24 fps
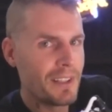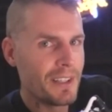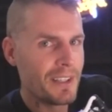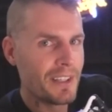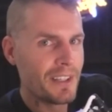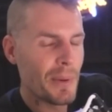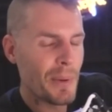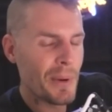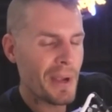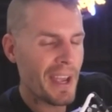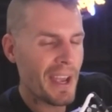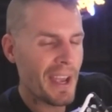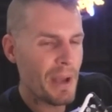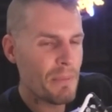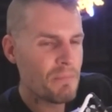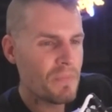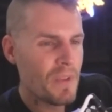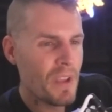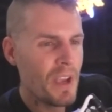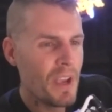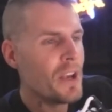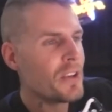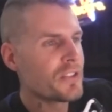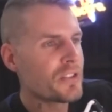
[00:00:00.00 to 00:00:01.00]
Okay.
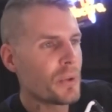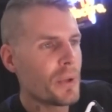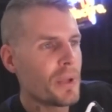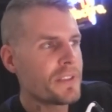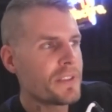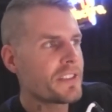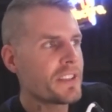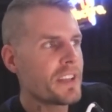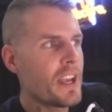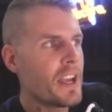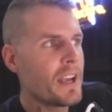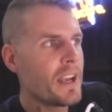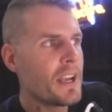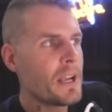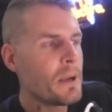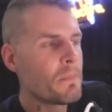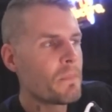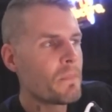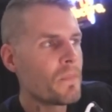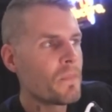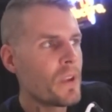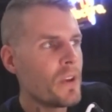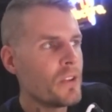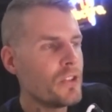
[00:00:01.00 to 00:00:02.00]
So let's
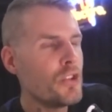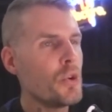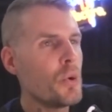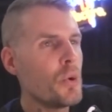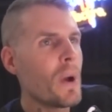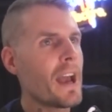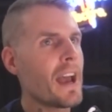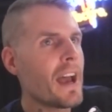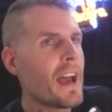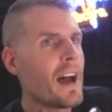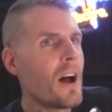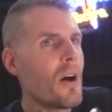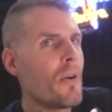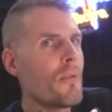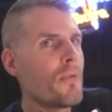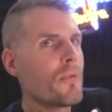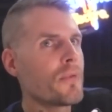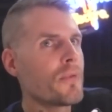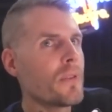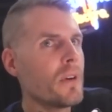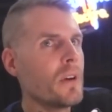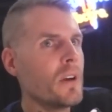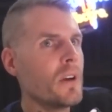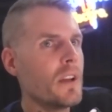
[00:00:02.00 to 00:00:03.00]
say you
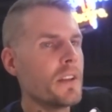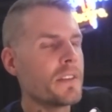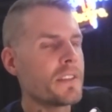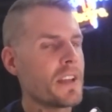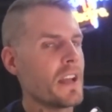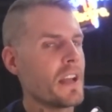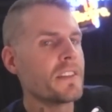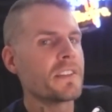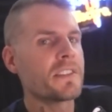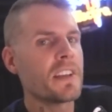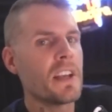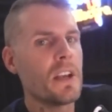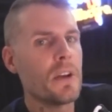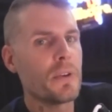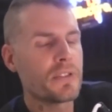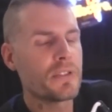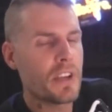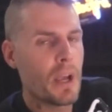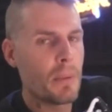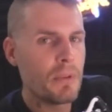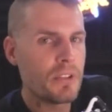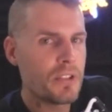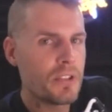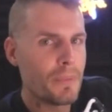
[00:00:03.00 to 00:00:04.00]
have 10 sales
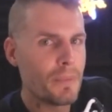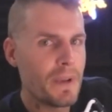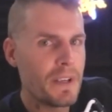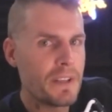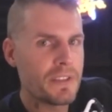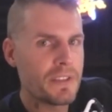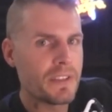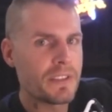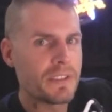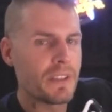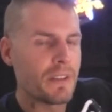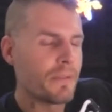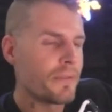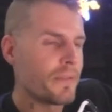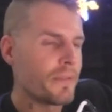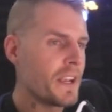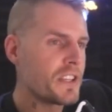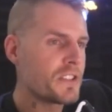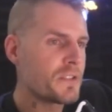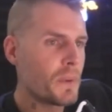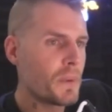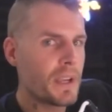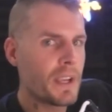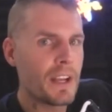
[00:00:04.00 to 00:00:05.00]
come into your business and
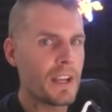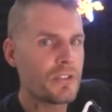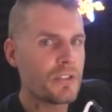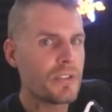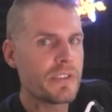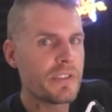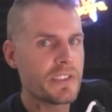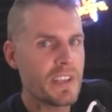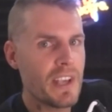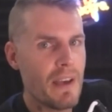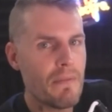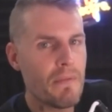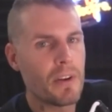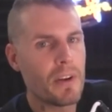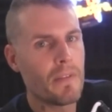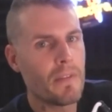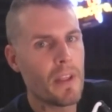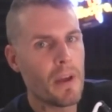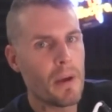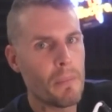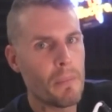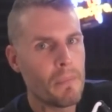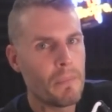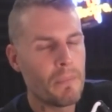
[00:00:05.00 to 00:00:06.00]
Facebook catches 7 of
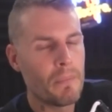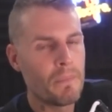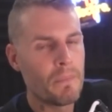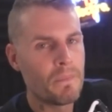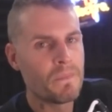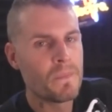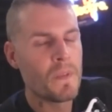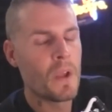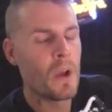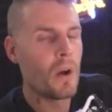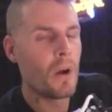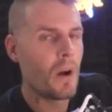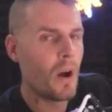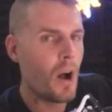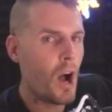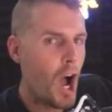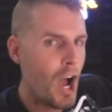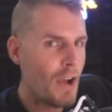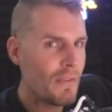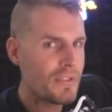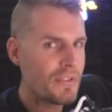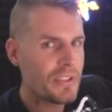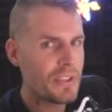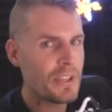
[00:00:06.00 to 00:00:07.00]
them.
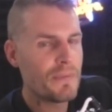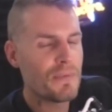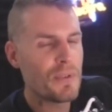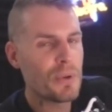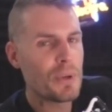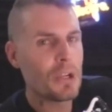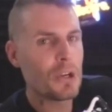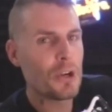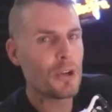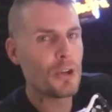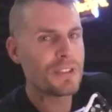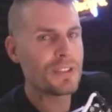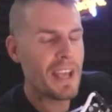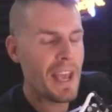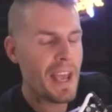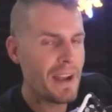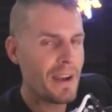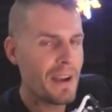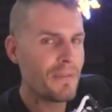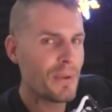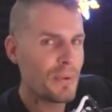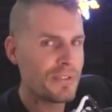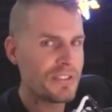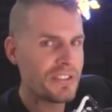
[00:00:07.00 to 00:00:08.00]
Obviously, if you get all 10
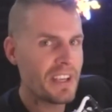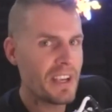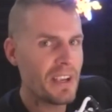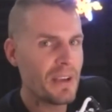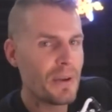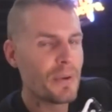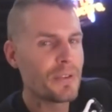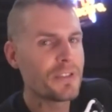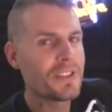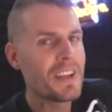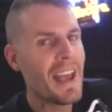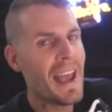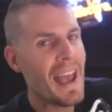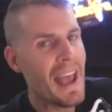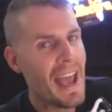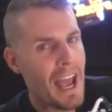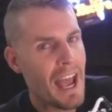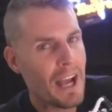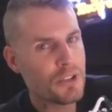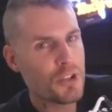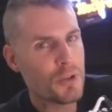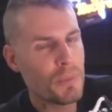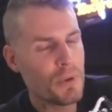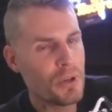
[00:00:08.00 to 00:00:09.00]
of those sales
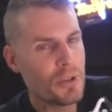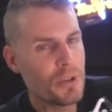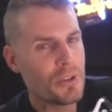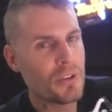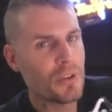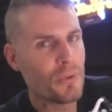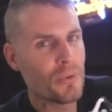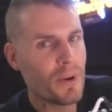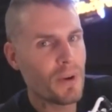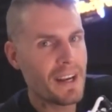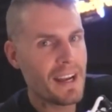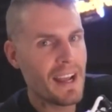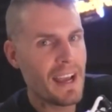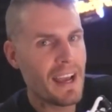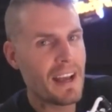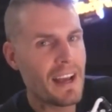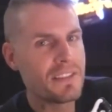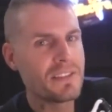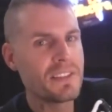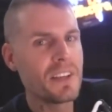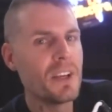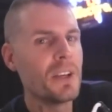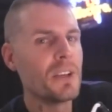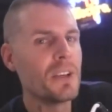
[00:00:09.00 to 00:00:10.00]
attributed to the right
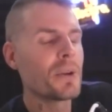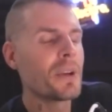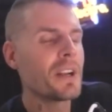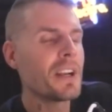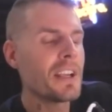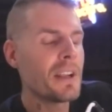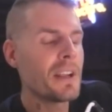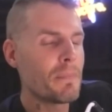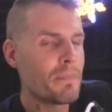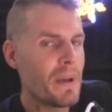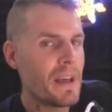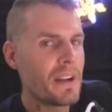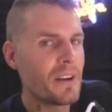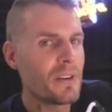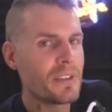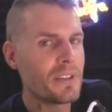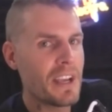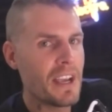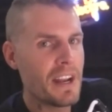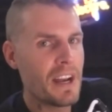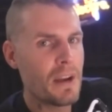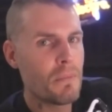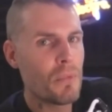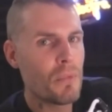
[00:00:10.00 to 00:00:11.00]
ads, you're going to get better
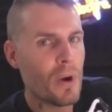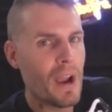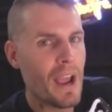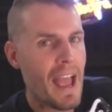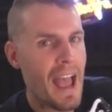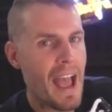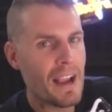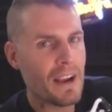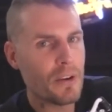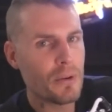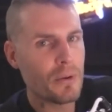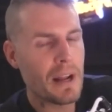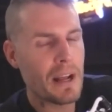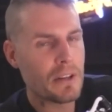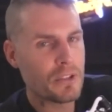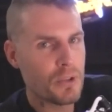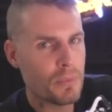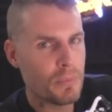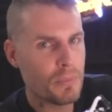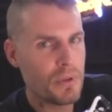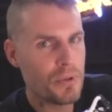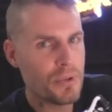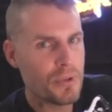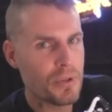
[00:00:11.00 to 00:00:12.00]
data and more accurate
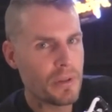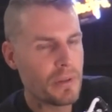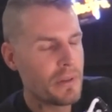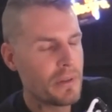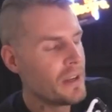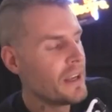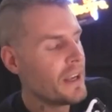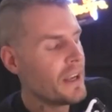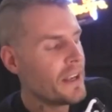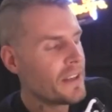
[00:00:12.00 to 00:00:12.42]
attribution.